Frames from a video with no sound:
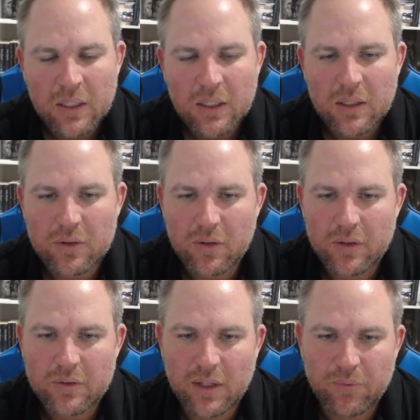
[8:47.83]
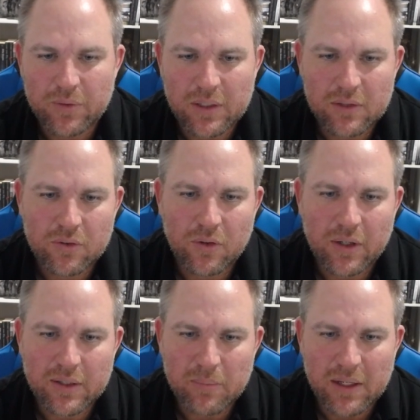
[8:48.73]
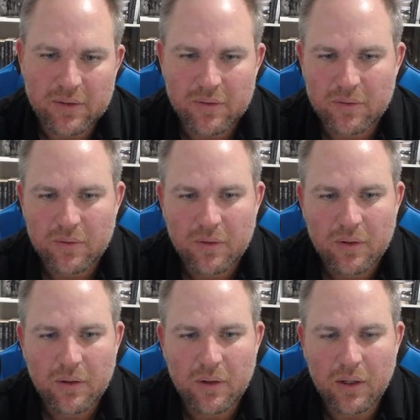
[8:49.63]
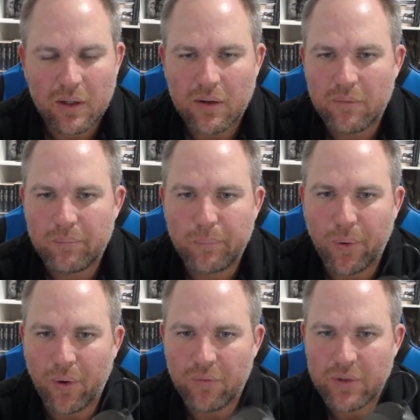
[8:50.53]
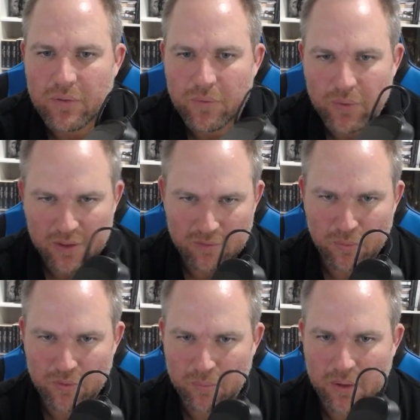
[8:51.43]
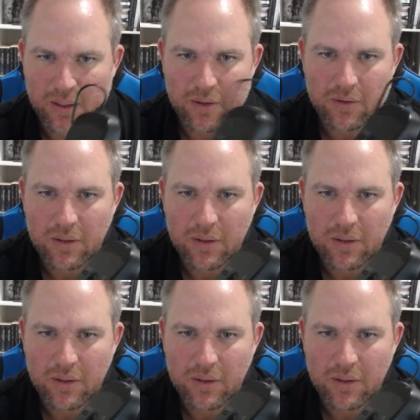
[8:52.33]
There's a lot of stuff on the inside that makes this perfect for an esports player.